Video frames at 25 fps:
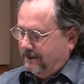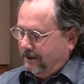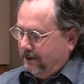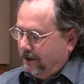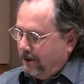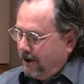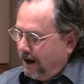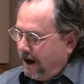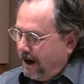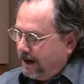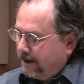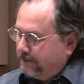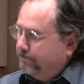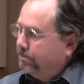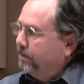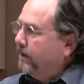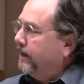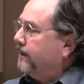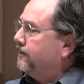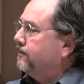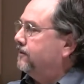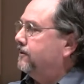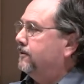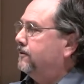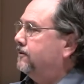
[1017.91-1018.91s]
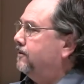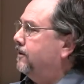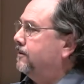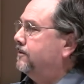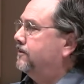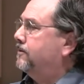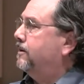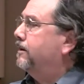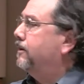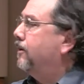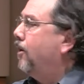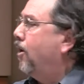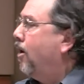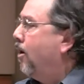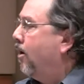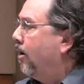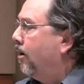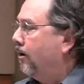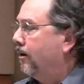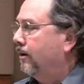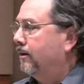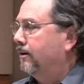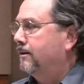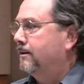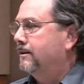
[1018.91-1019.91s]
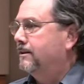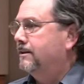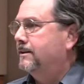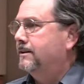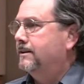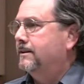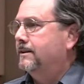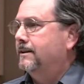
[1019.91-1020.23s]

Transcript: God blesses us at all